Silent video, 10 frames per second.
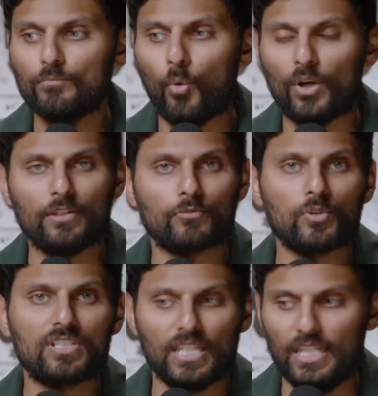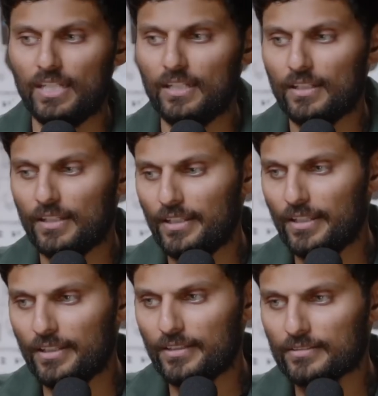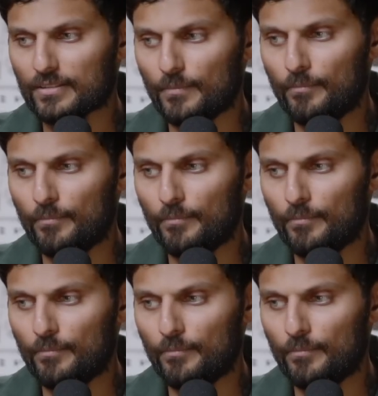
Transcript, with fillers: morning routine is